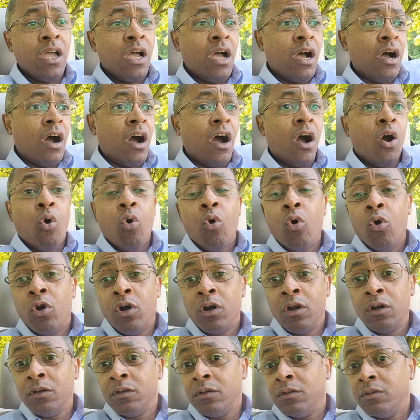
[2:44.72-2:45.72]
uh,
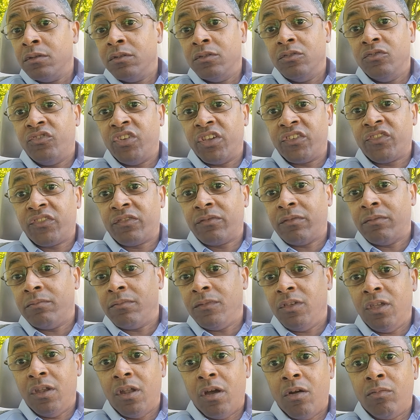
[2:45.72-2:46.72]
or just,
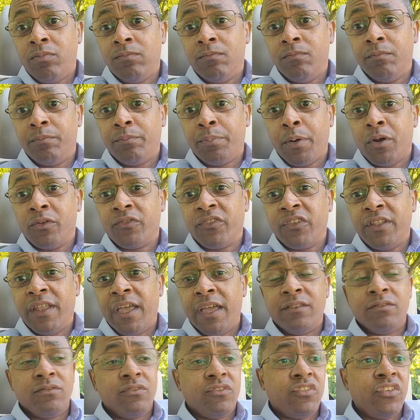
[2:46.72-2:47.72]
you know, person
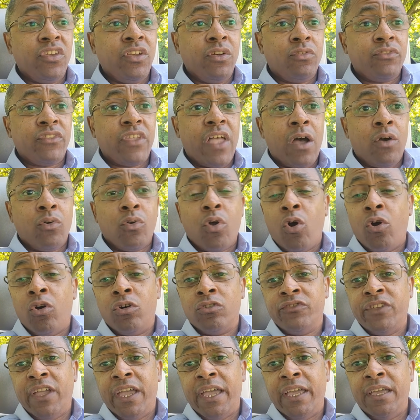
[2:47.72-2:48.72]
that chills out
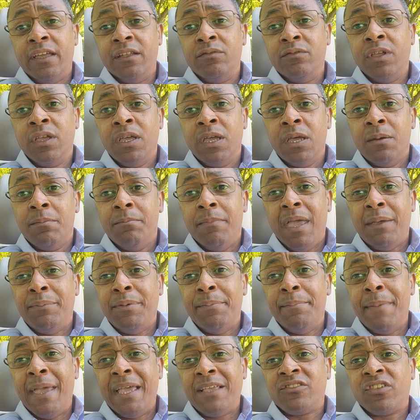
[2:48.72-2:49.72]
all day and
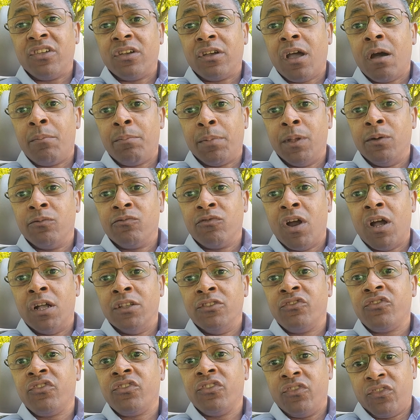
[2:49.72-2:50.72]
maybe makes a couple of
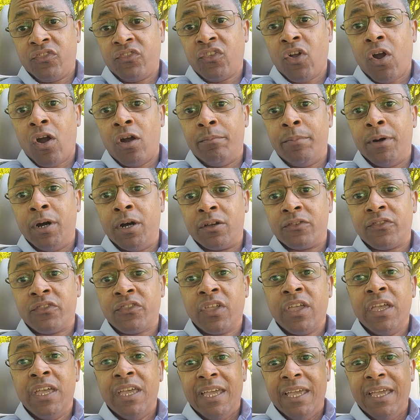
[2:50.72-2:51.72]
runs to
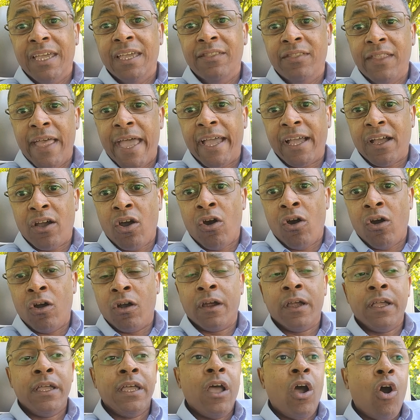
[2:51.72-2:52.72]
Starbucks in that
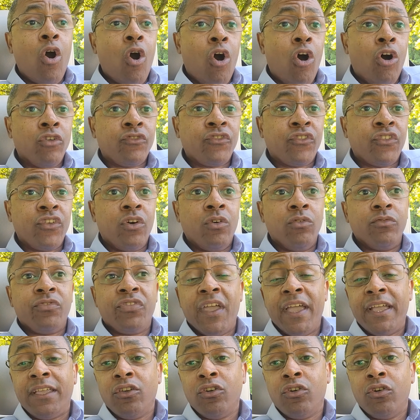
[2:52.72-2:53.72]
car. Also,
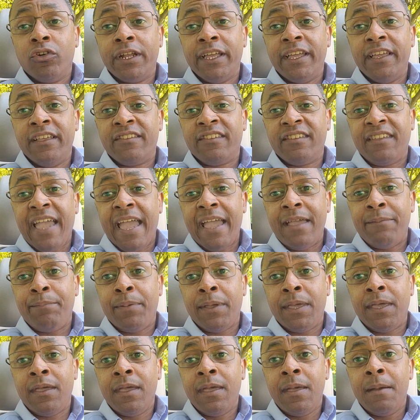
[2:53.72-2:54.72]
think you're going to escape
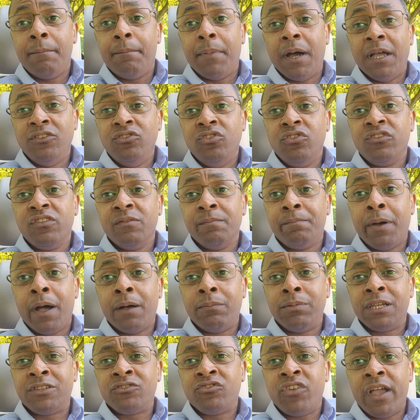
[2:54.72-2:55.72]
it? by using
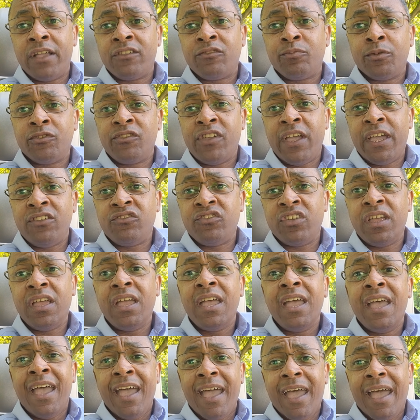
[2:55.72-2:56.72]
public transportation?
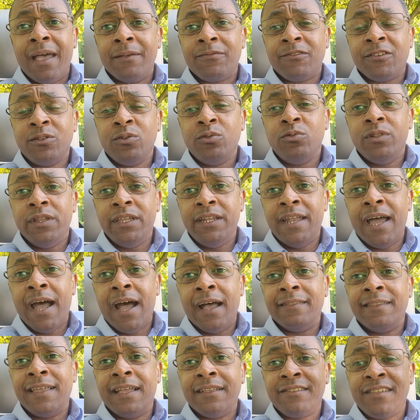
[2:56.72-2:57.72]
Absolutely
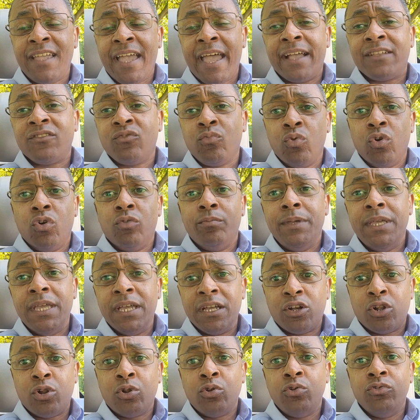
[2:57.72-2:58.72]
not. That tax will be
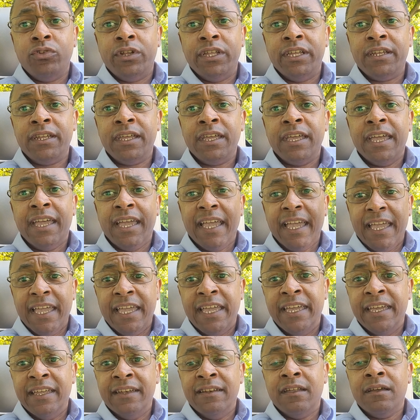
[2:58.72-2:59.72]
included
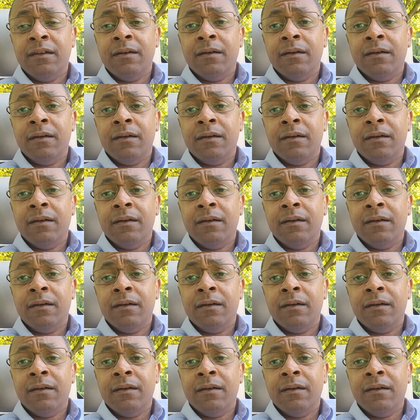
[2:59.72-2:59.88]
in